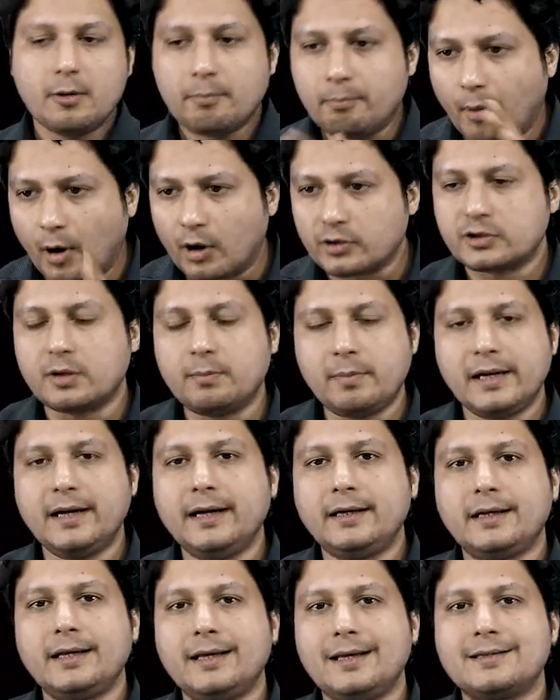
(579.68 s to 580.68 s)

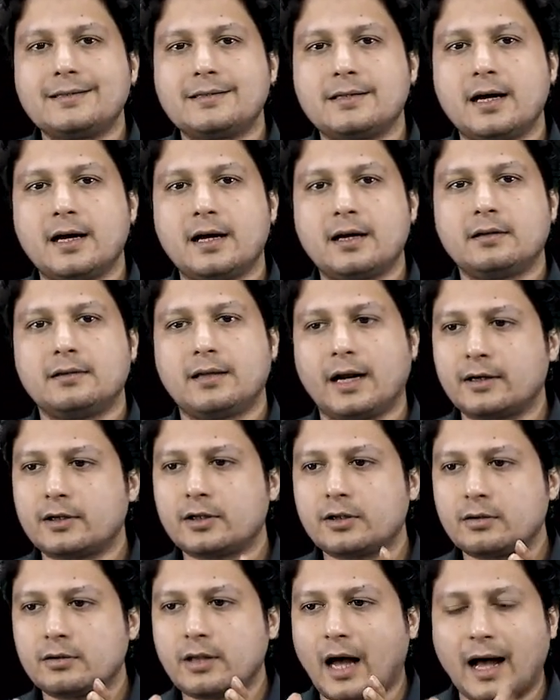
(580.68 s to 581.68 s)
Possibility is there that
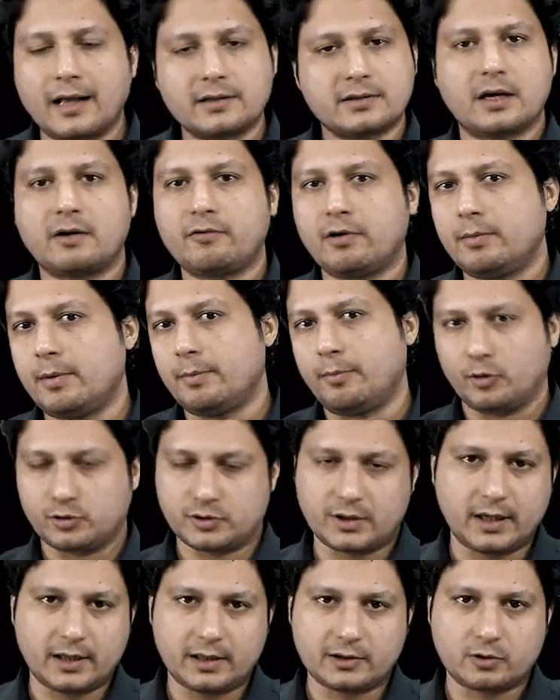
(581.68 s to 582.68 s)
the answer will be
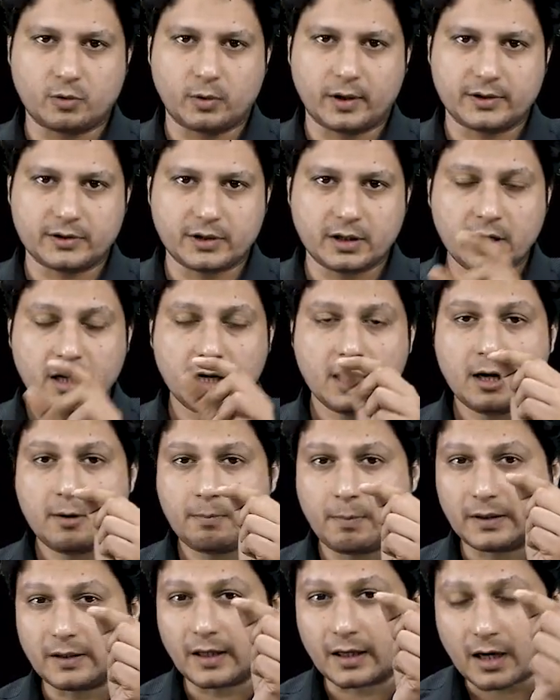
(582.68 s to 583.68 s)
posterior dislocation,
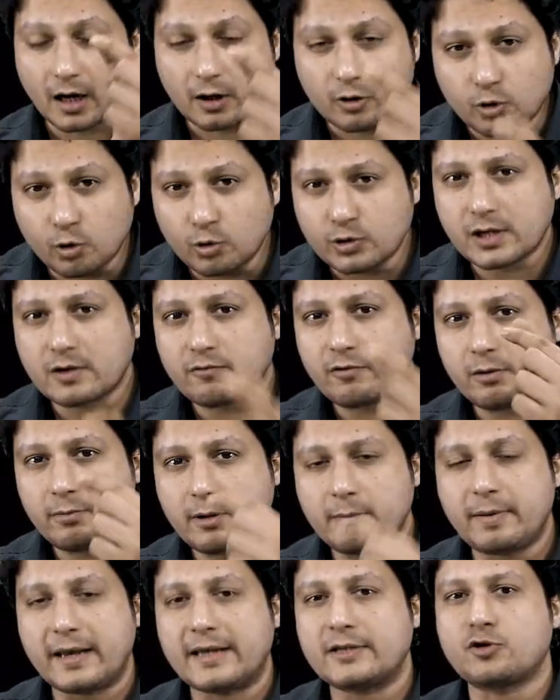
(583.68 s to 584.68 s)
but the conclusion will be
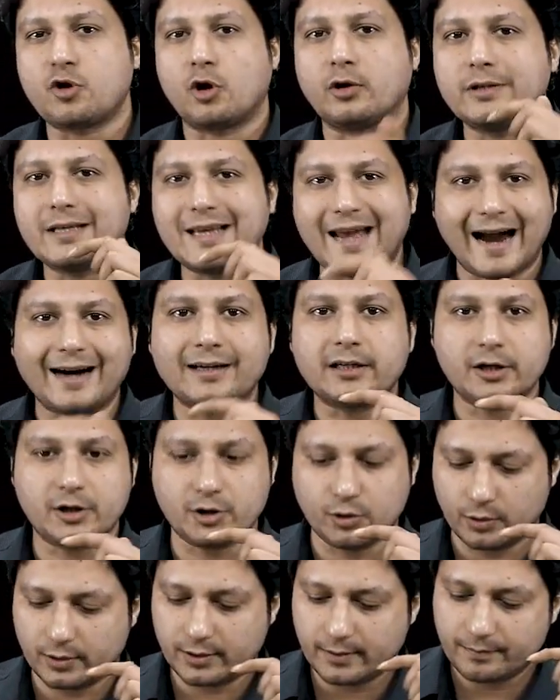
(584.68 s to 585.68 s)
based on the
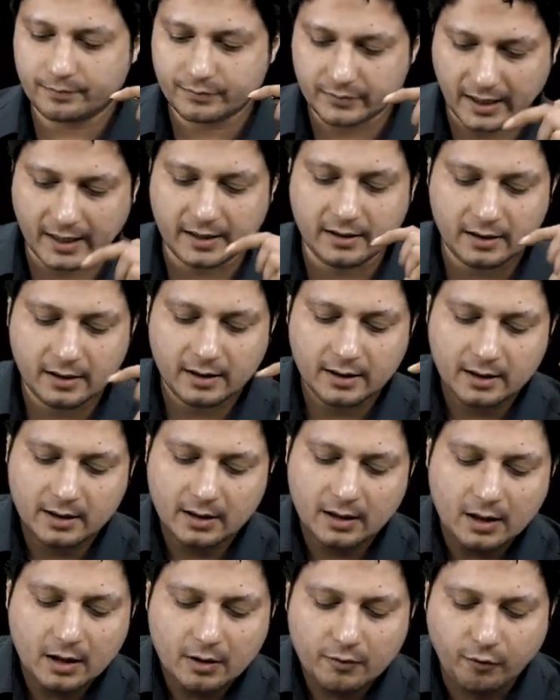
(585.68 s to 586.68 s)
attitude. Then,
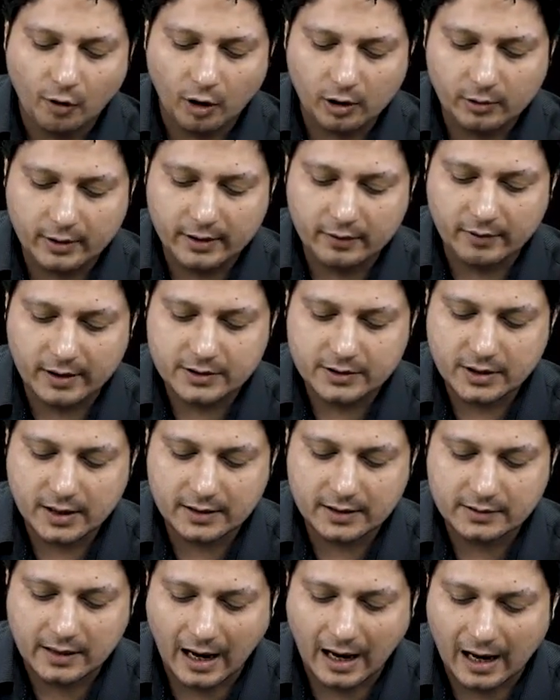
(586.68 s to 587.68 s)
following which
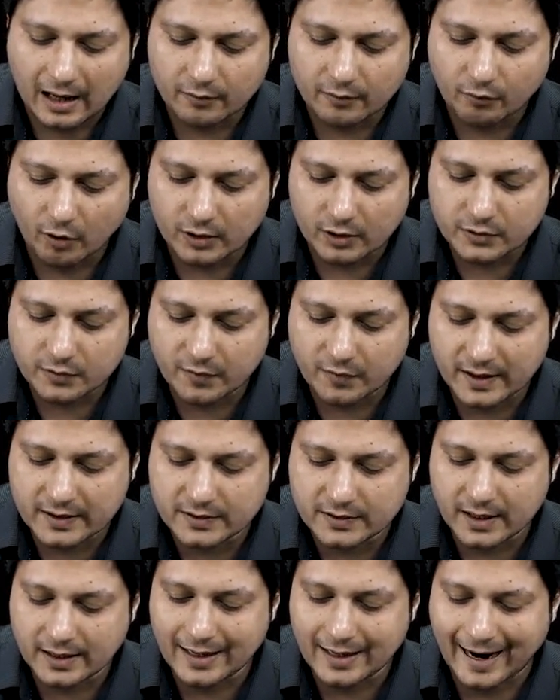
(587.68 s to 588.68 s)
his arm was
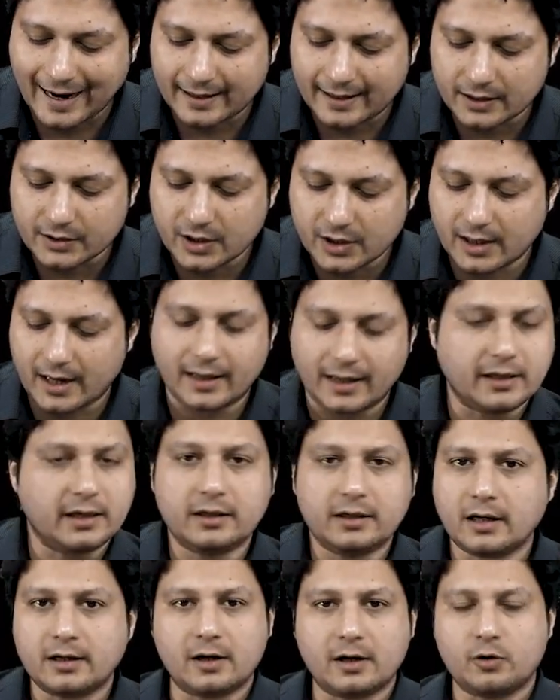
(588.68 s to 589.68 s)
fixed in adduction and
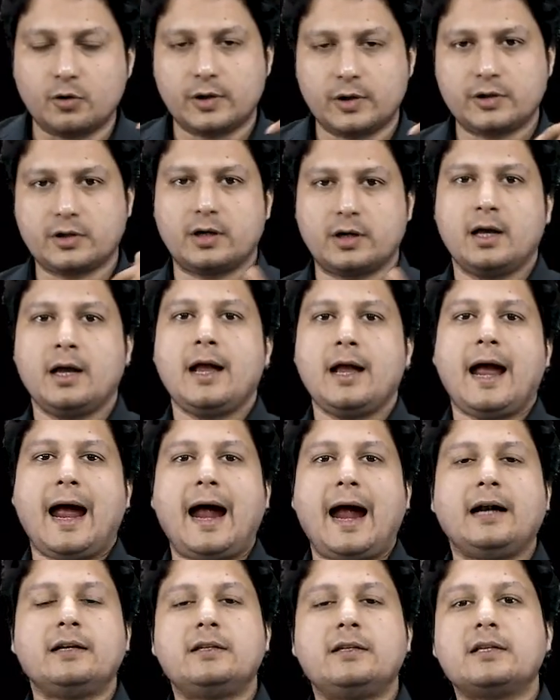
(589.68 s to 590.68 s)
internal rotation,
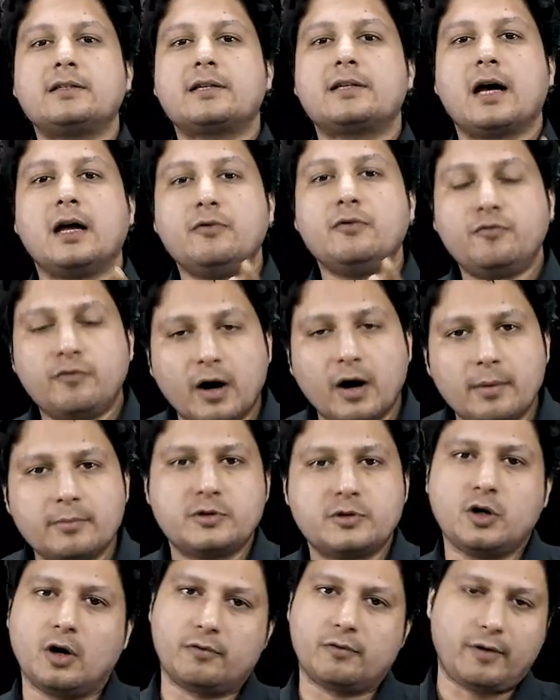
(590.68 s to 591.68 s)
and this
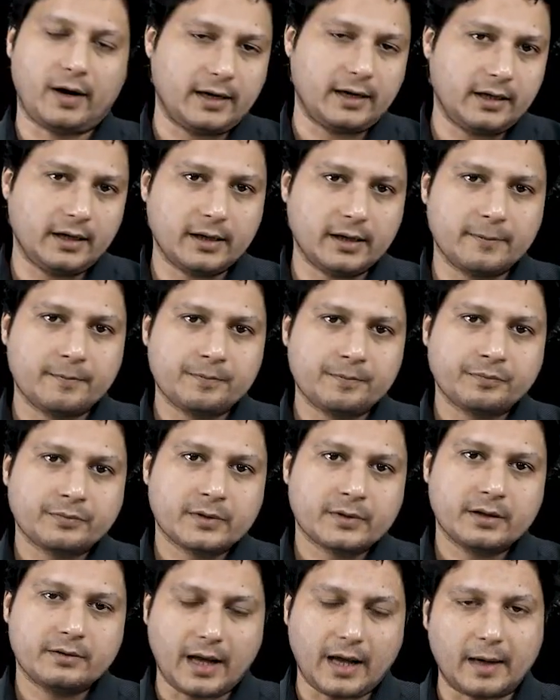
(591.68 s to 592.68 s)
confirms your finding.
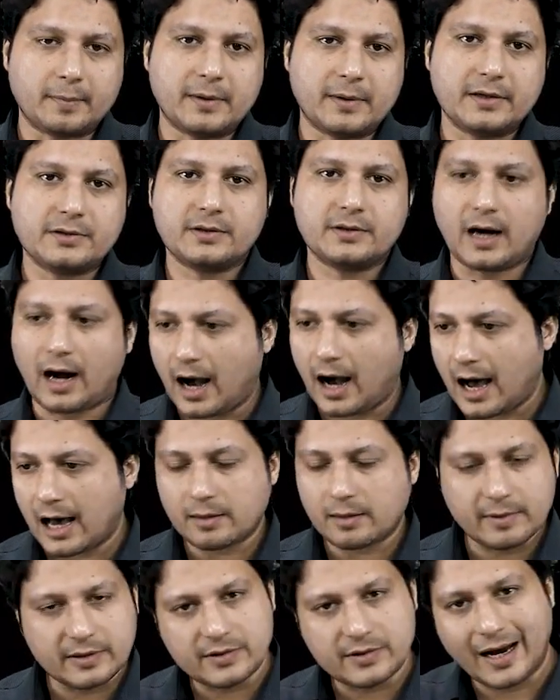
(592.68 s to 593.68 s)
That means the
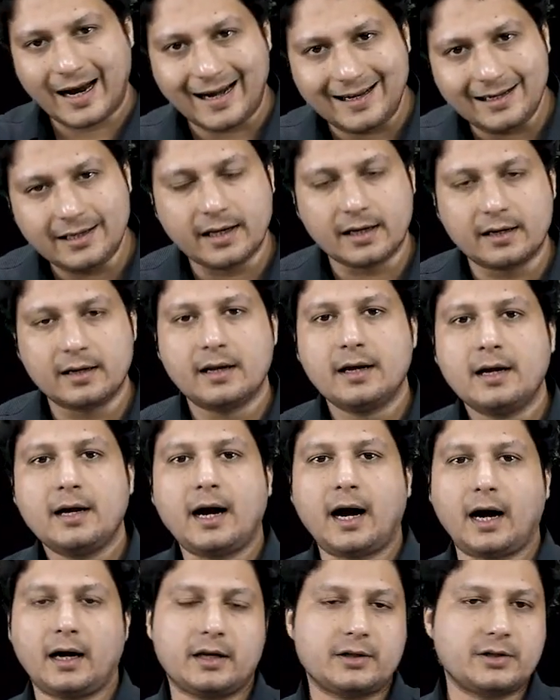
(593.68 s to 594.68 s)
arm is held in
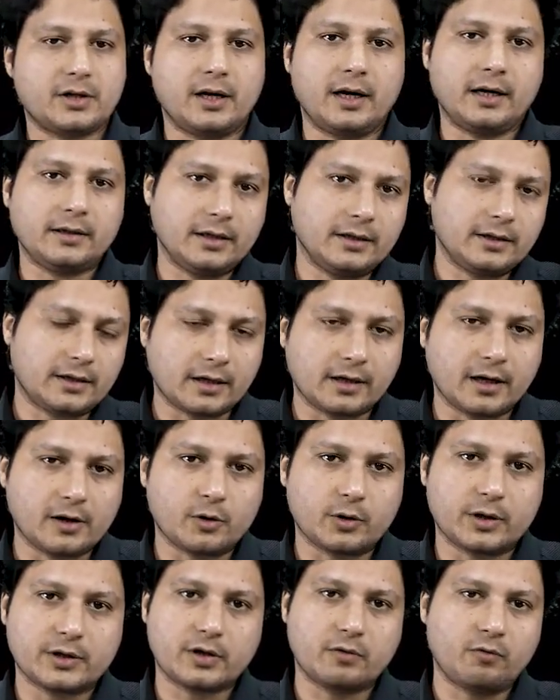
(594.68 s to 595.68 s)
adduction and internal
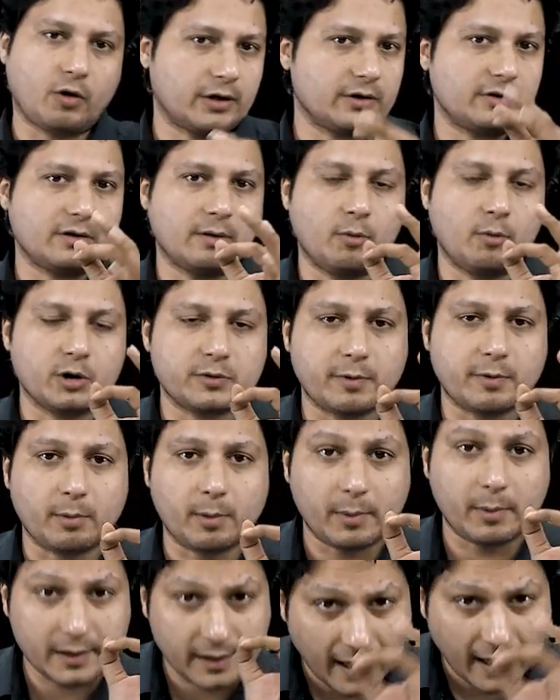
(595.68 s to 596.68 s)
rotation. What is the most
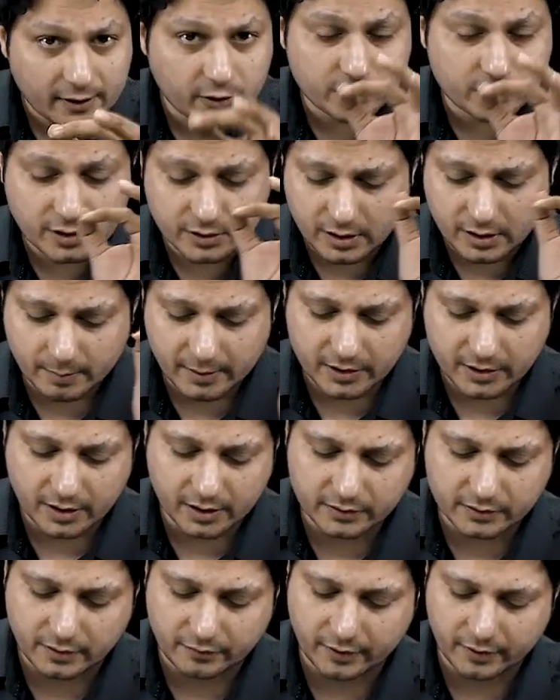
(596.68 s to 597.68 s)
probable diagnosis the patient
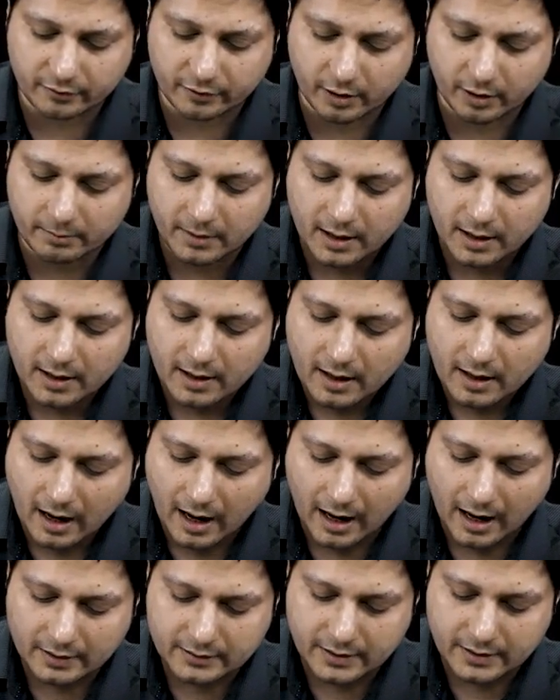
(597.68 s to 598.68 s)
is suffering from?
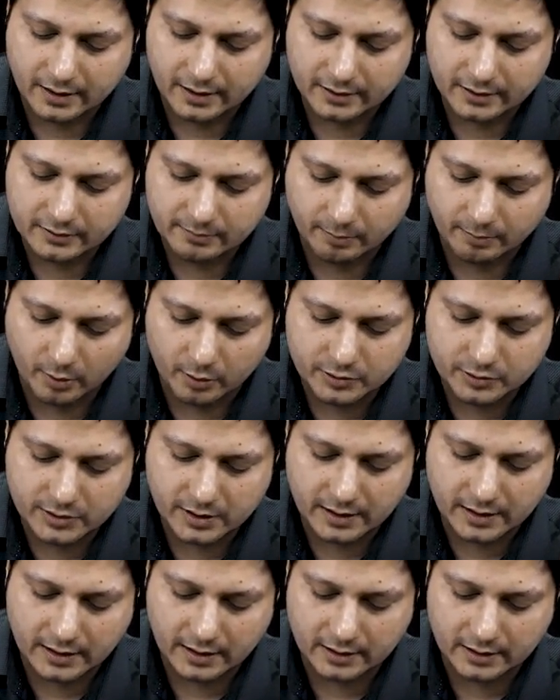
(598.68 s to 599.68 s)
Answer is
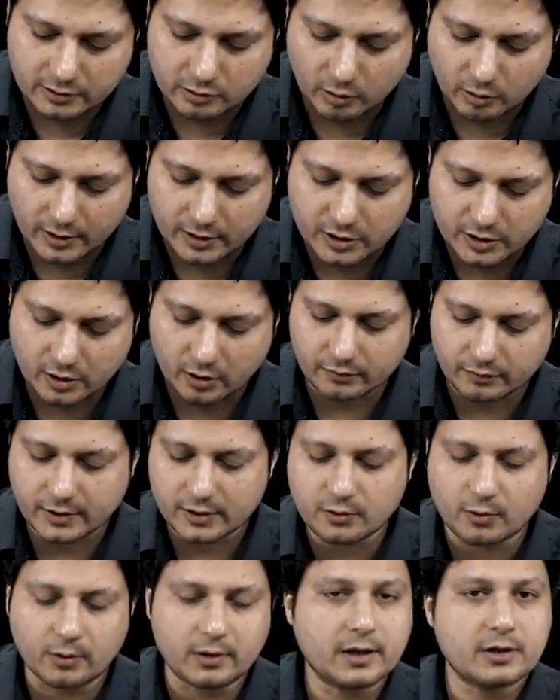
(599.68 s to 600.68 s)
posterior dislocation of the
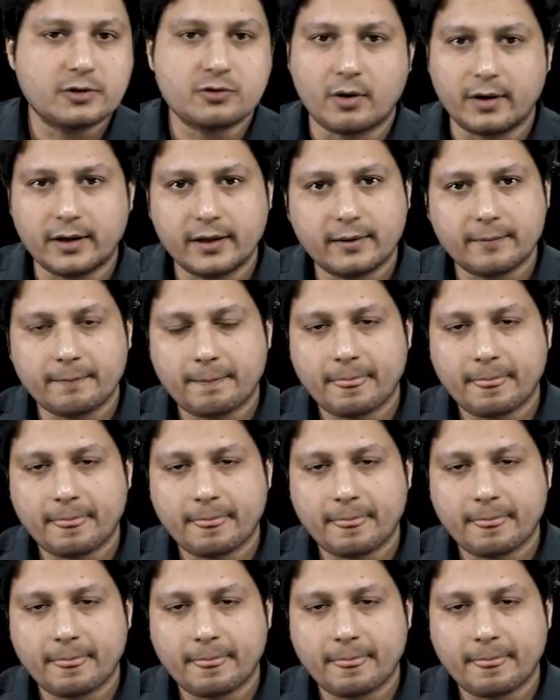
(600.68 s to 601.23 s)
shoulder joint.